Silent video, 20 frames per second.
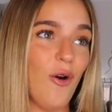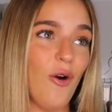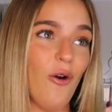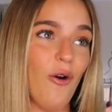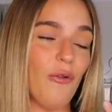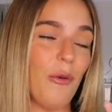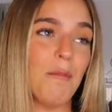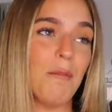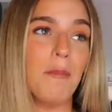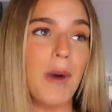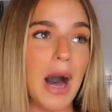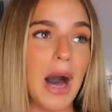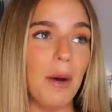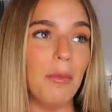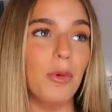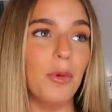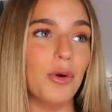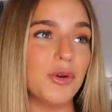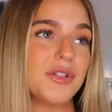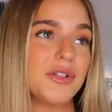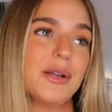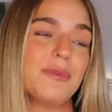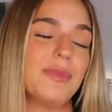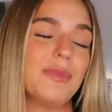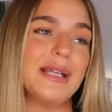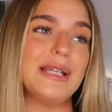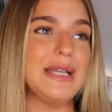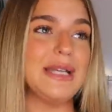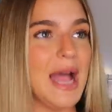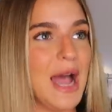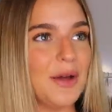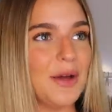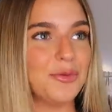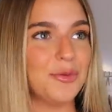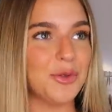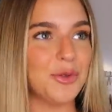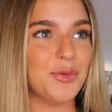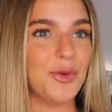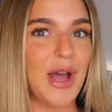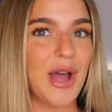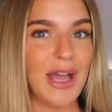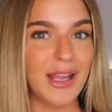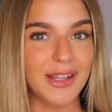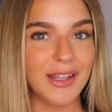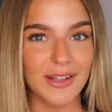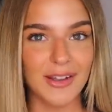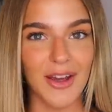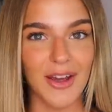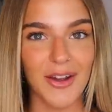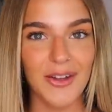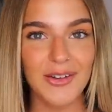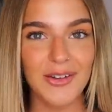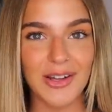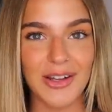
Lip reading: of a mum or something my nan would wear, you know,